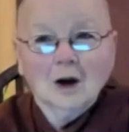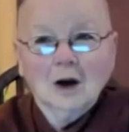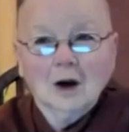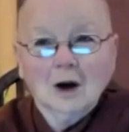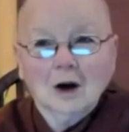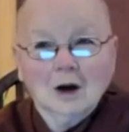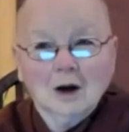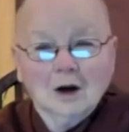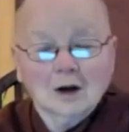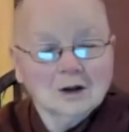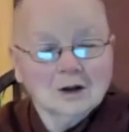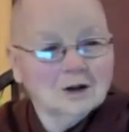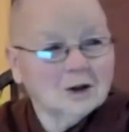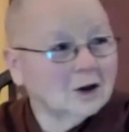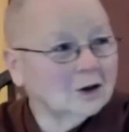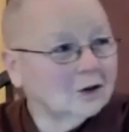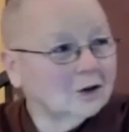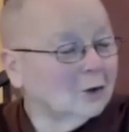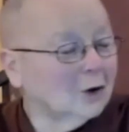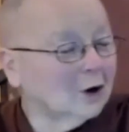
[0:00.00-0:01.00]
a
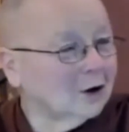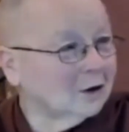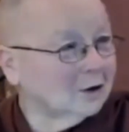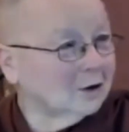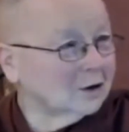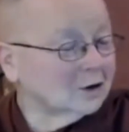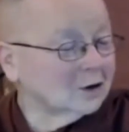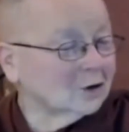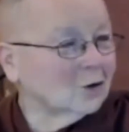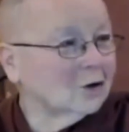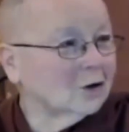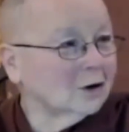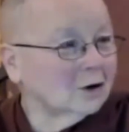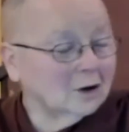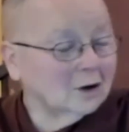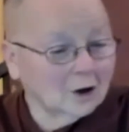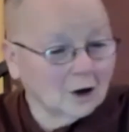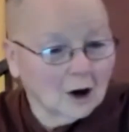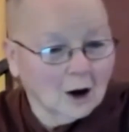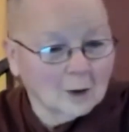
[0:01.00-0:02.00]
state of mind that's going
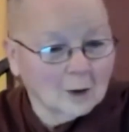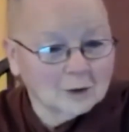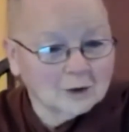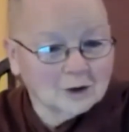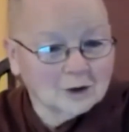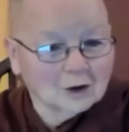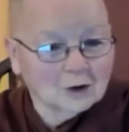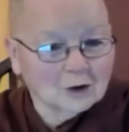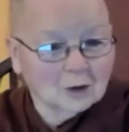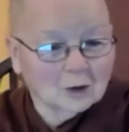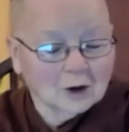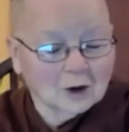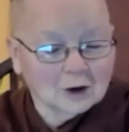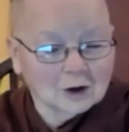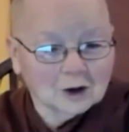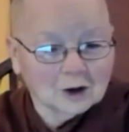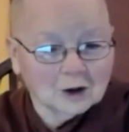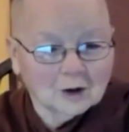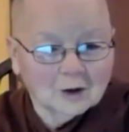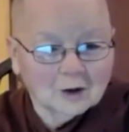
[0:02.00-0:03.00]
in the opposite
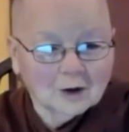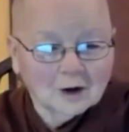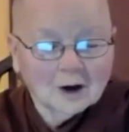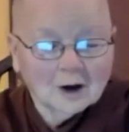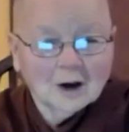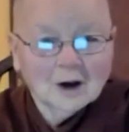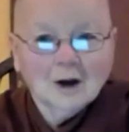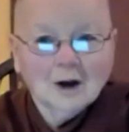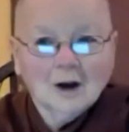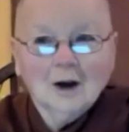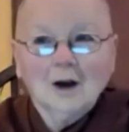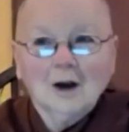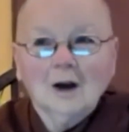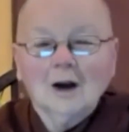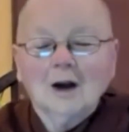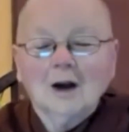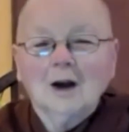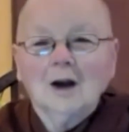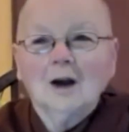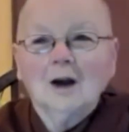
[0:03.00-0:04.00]
direction.
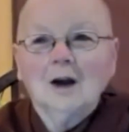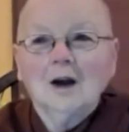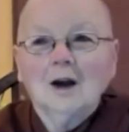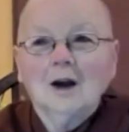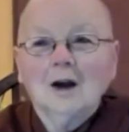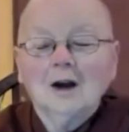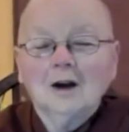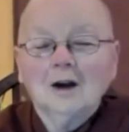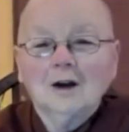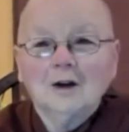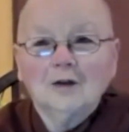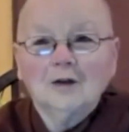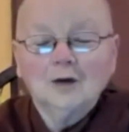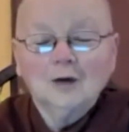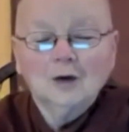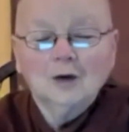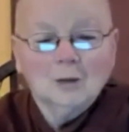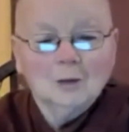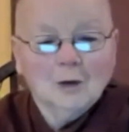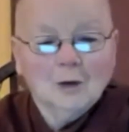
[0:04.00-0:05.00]
If
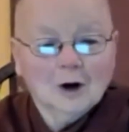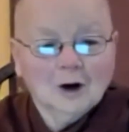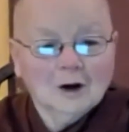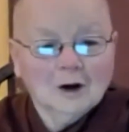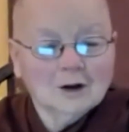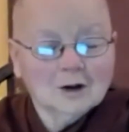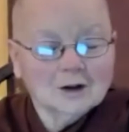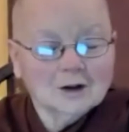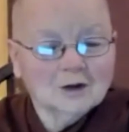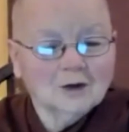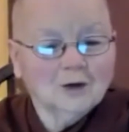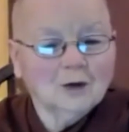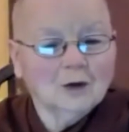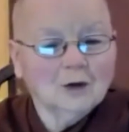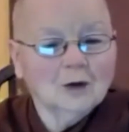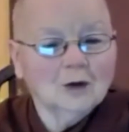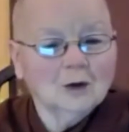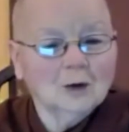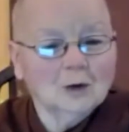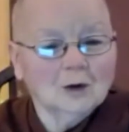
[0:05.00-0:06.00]
your mind is
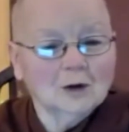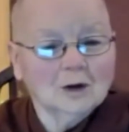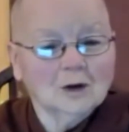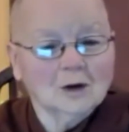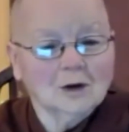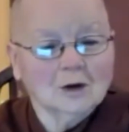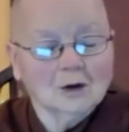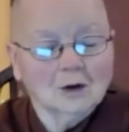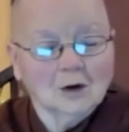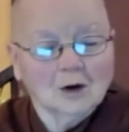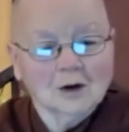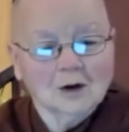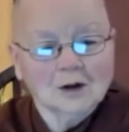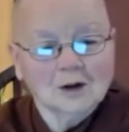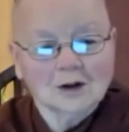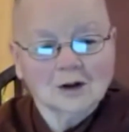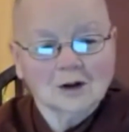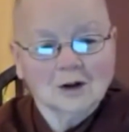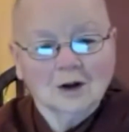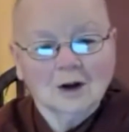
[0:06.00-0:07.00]
filled with
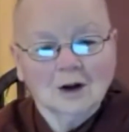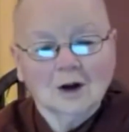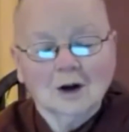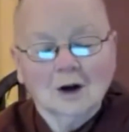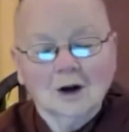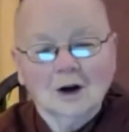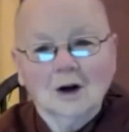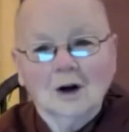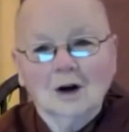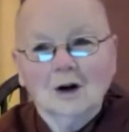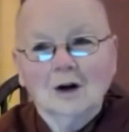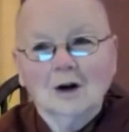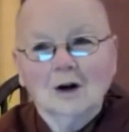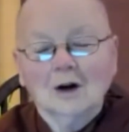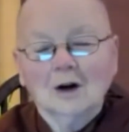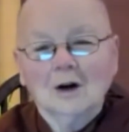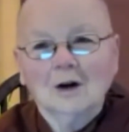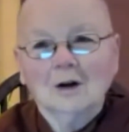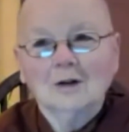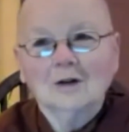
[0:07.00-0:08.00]
thoughts
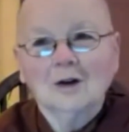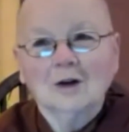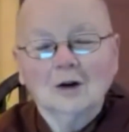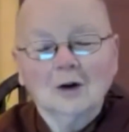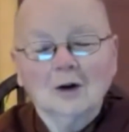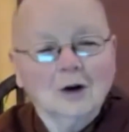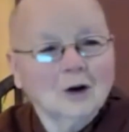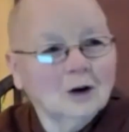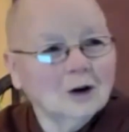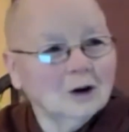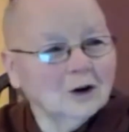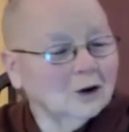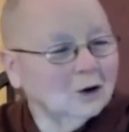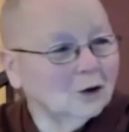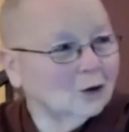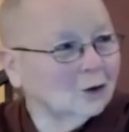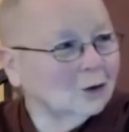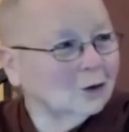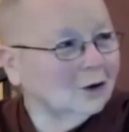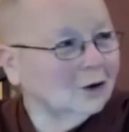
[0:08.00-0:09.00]
that are hurting
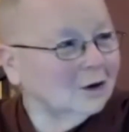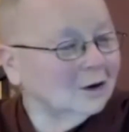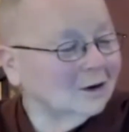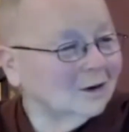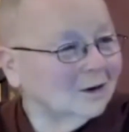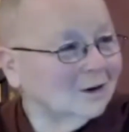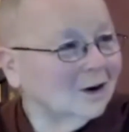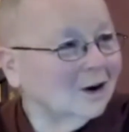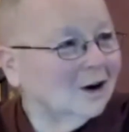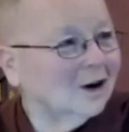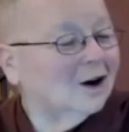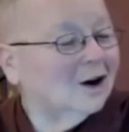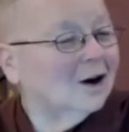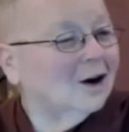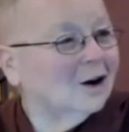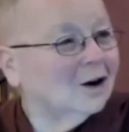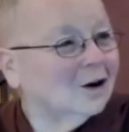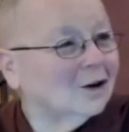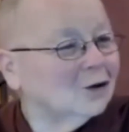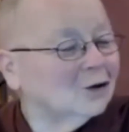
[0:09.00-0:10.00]
you,
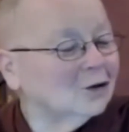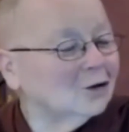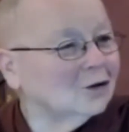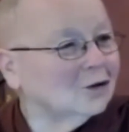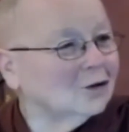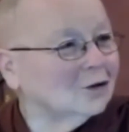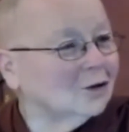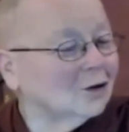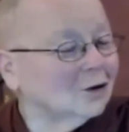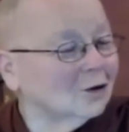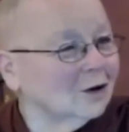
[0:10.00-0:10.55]
you don't